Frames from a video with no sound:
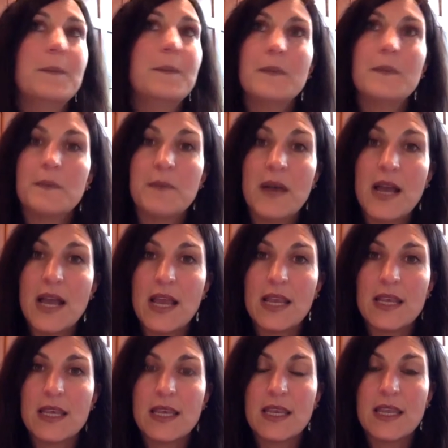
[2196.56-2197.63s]
But
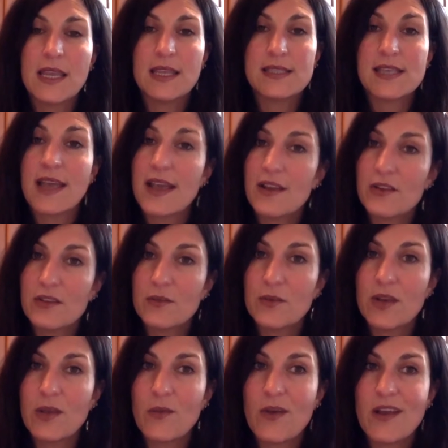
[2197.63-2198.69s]
it's higher than what
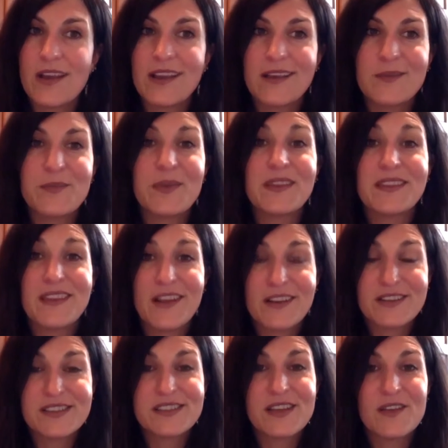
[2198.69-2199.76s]
I wanted, but our
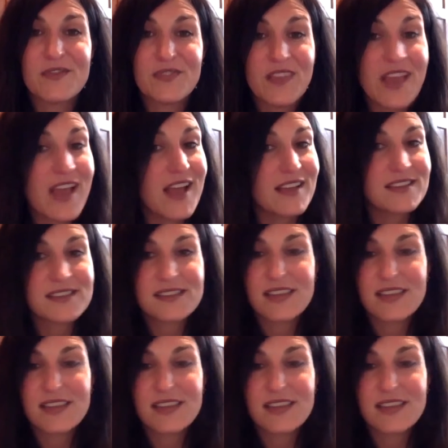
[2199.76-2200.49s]
stuff lasts.